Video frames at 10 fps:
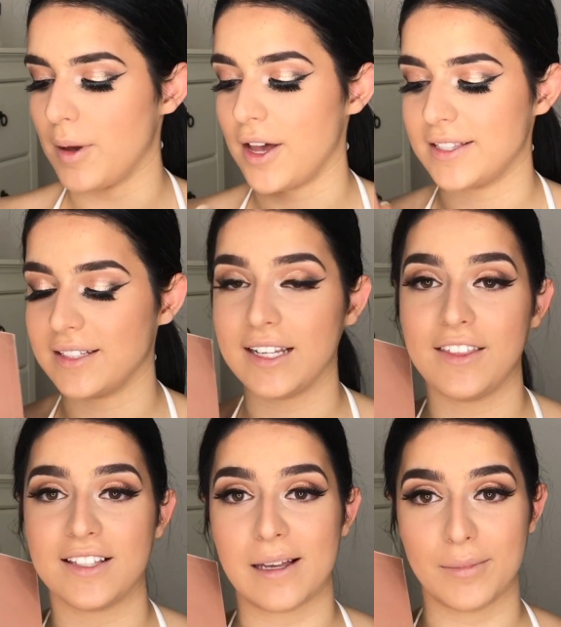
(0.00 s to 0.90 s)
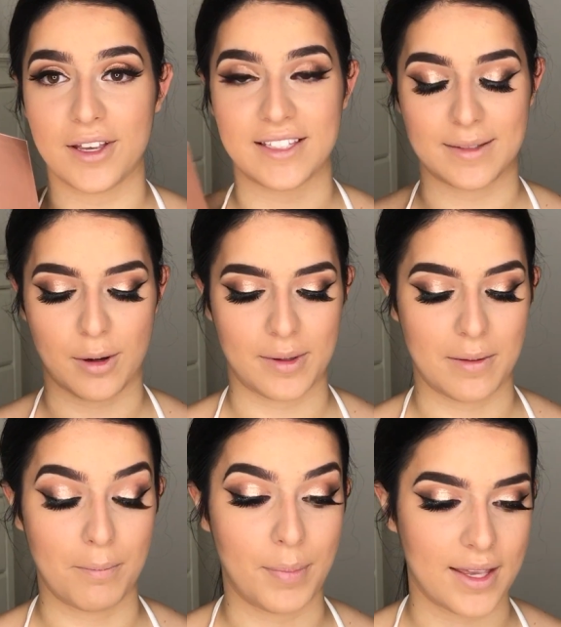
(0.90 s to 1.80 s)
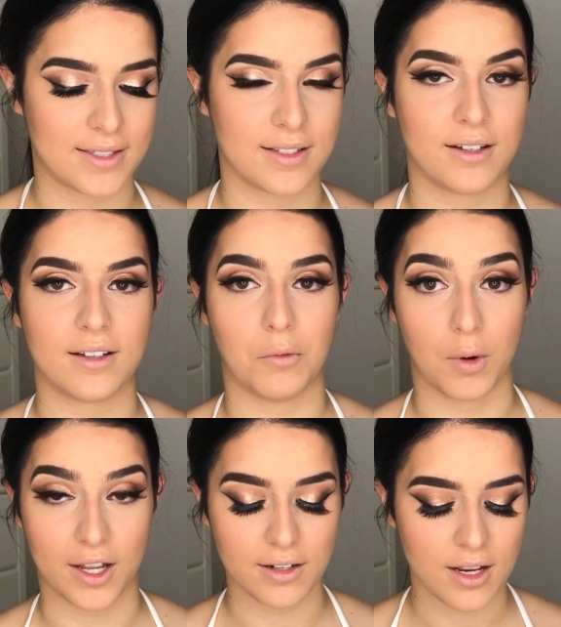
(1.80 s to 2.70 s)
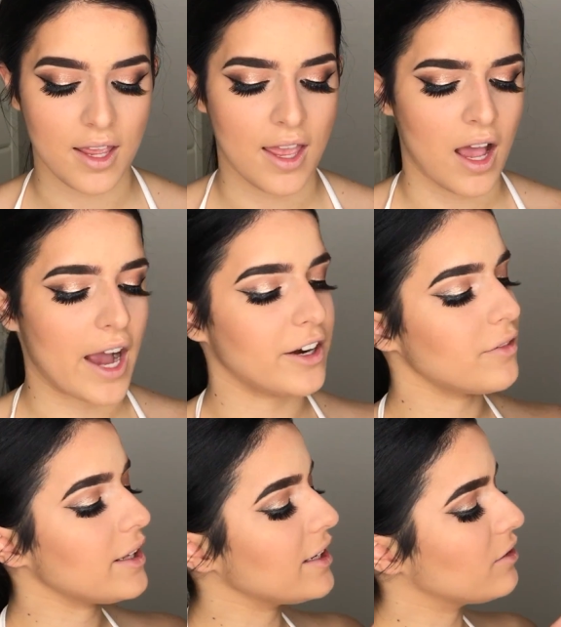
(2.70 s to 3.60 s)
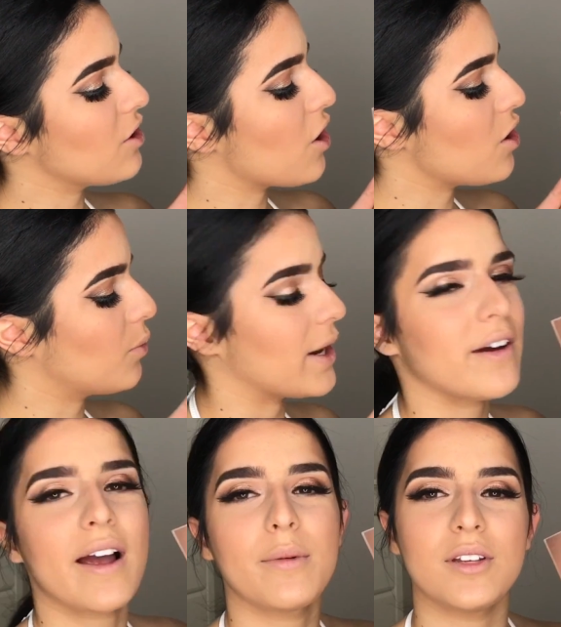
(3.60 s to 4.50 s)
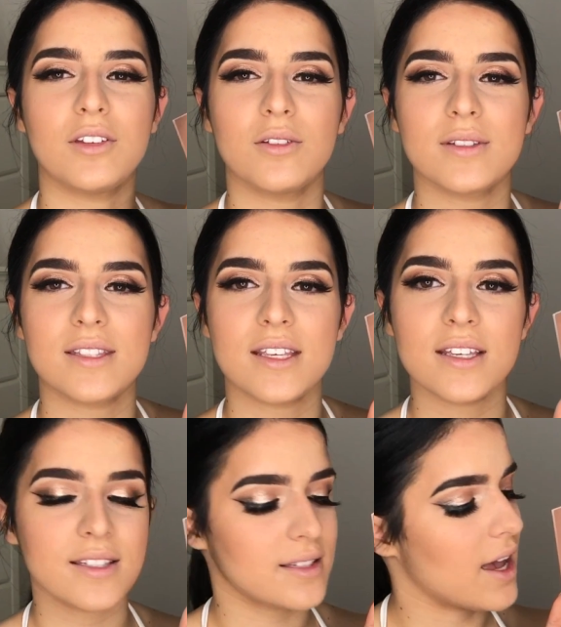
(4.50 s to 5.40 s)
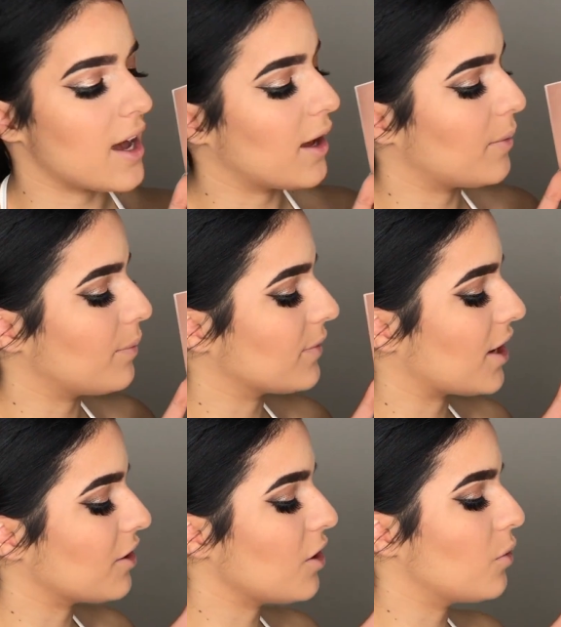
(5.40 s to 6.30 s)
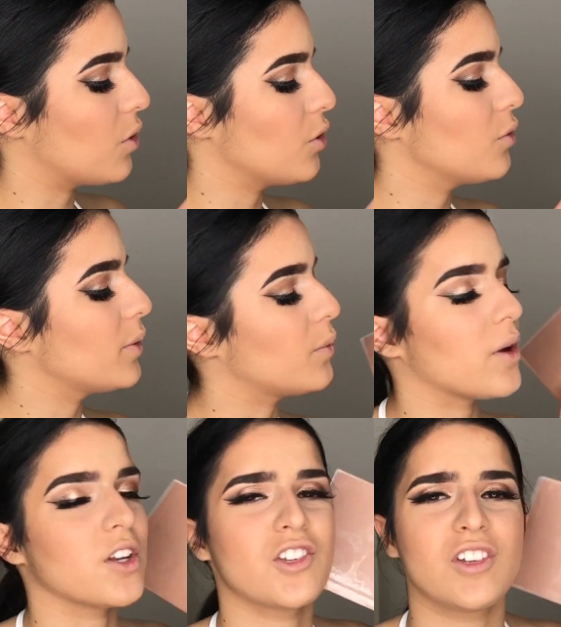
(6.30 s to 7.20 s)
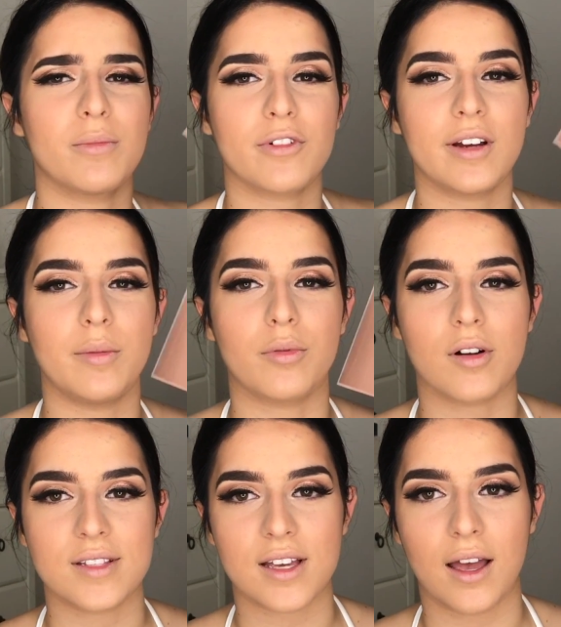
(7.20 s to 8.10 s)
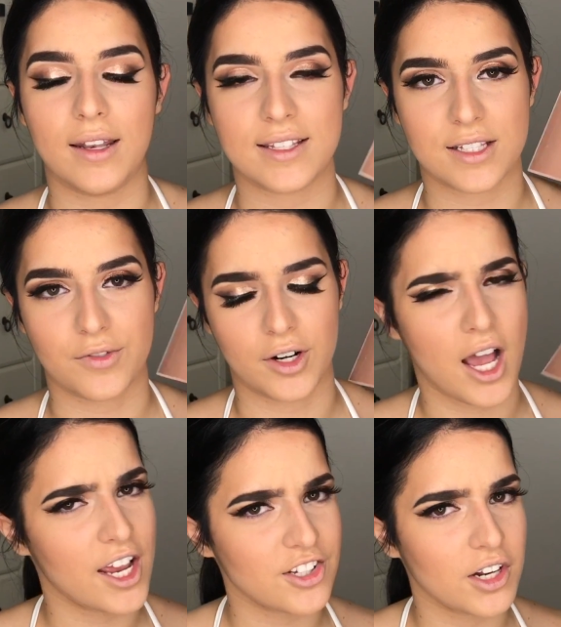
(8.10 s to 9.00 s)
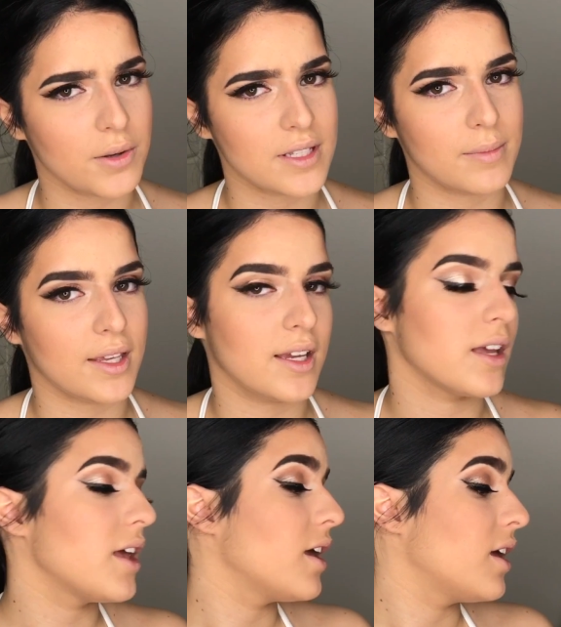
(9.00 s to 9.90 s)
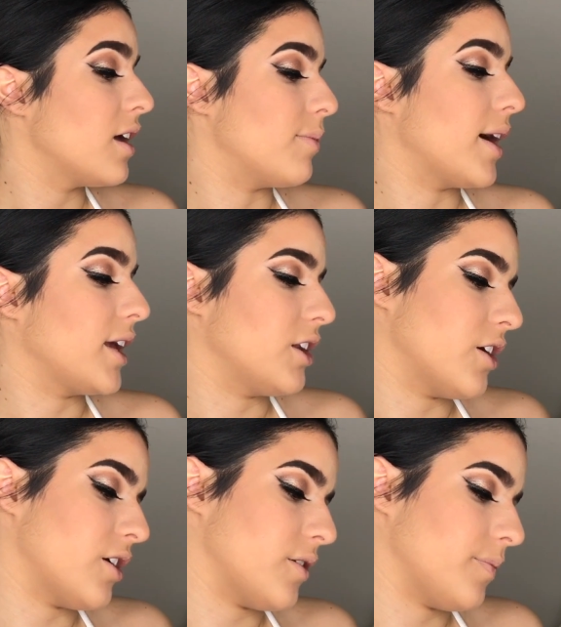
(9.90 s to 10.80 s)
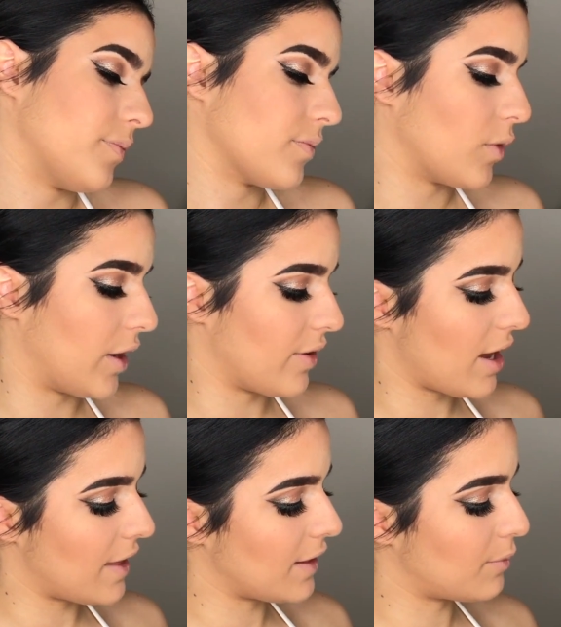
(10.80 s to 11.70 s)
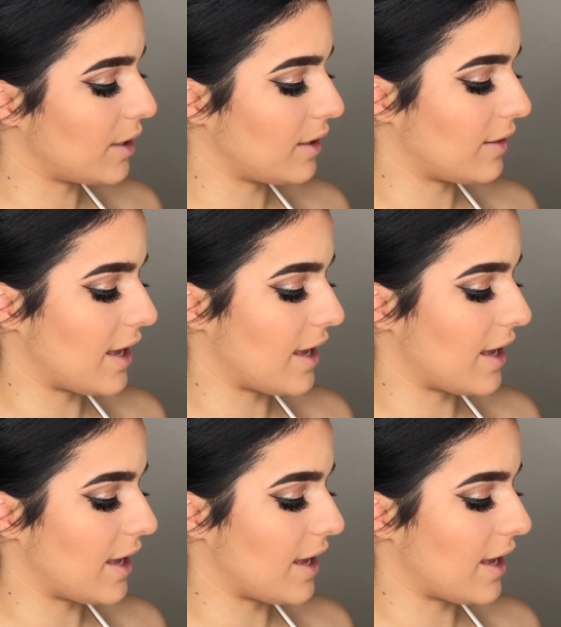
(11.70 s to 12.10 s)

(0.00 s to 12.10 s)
personally think Sunburst is probably the best one. I don't really know where I would use this. I don't know who would want a shimmery bronzer unless it's for an eyeshadow or something, but you know, whatever. And they're pretty,